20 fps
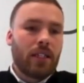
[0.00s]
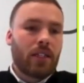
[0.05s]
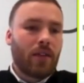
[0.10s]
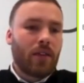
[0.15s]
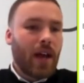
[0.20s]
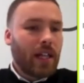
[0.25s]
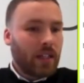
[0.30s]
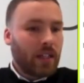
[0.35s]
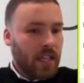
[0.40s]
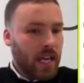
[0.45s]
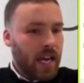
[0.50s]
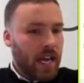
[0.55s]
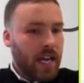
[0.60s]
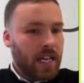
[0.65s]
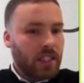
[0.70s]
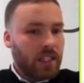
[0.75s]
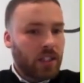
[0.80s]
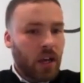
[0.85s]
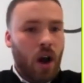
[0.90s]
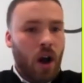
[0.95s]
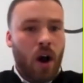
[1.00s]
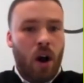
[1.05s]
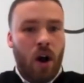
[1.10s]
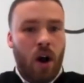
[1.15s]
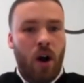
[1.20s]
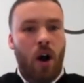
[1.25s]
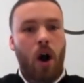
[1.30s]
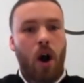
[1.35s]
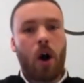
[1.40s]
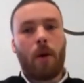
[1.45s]
So that is
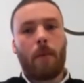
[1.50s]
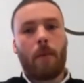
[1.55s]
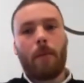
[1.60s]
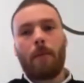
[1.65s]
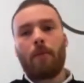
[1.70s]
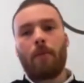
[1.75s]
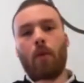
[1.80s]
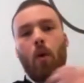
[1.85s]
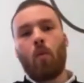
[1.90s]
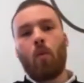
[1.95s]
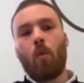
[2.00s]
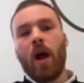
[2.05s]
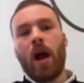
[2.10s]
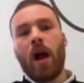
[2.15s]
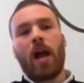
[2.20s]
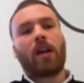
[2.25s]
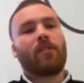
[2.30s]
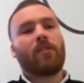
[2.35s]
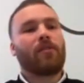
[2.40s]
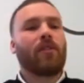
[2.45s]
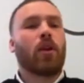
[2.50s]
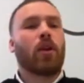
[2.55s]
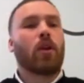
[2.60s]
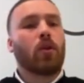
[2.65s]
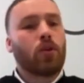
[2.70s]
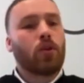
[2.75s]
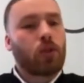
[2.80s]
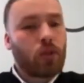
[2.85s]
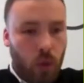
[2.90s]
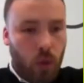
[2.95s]
our
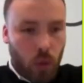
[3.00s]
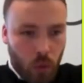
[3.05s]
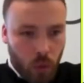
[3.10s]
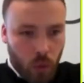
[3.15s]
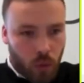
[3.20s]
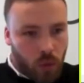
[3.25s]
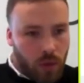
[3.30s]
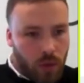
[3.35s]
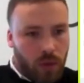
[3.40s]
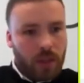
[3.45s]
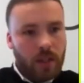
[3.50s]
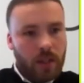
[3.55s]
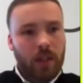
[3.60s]
workflows tool.